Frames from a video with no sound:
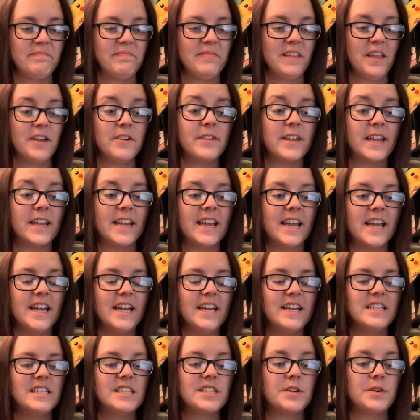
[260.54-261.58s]
Okay,
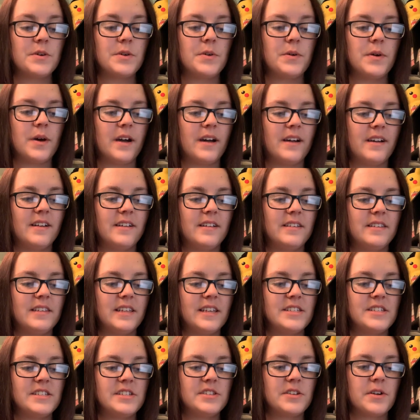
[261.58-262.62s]
so
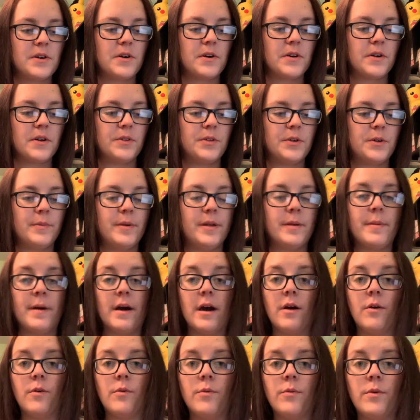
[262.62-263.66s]
let's talk a little bit
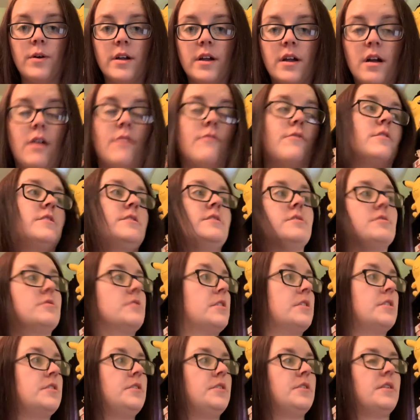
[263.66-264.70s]
about what conferences are
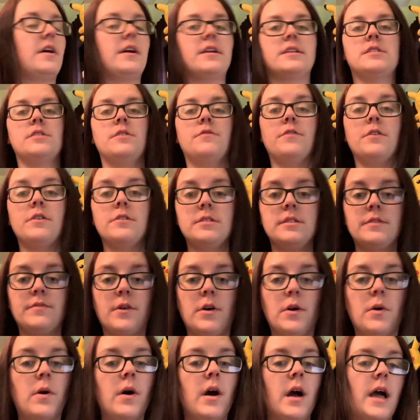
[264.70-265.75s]
going to look like. So first of
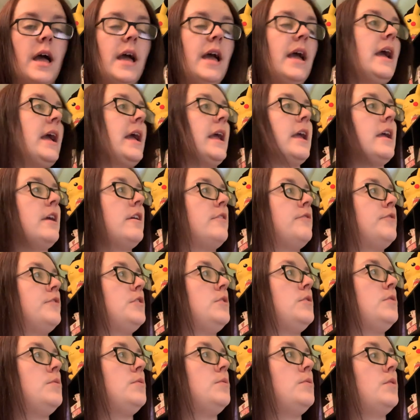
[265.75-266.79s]
all, if
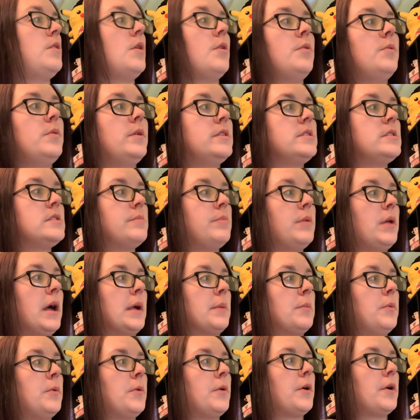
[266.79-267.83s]
you go into
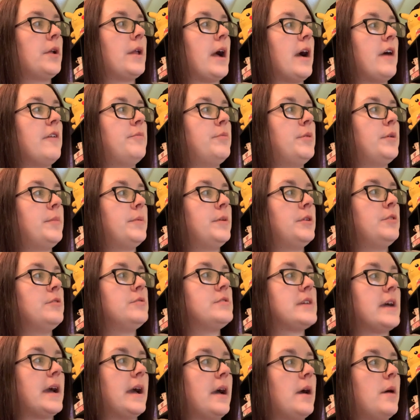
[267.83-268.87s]
Blackboard, I've put up a new
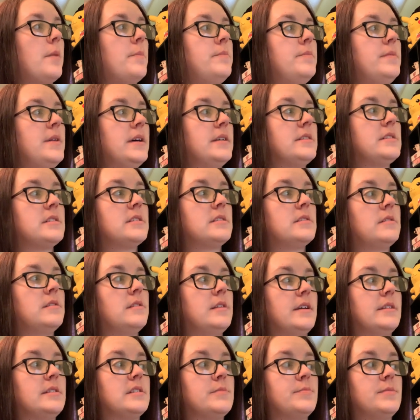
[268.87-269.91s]
tab that
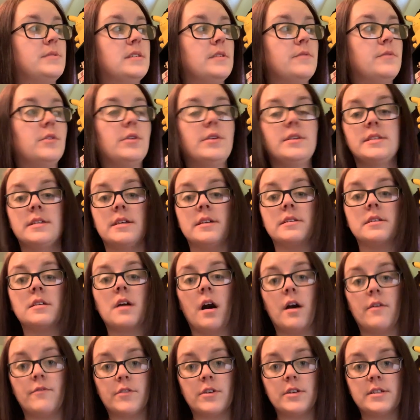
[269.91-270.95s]
specifically says
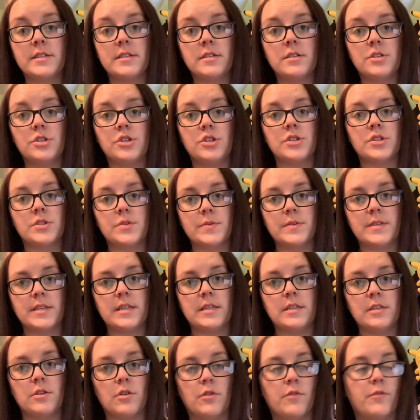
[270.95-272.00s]
conferences, just so it's
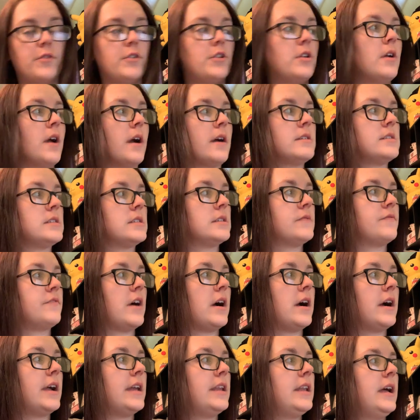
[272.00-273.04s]
easier for you guys to
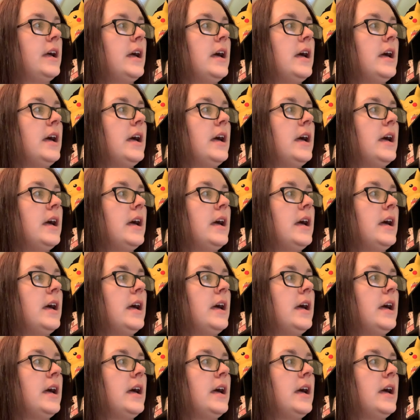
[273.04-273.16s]
find.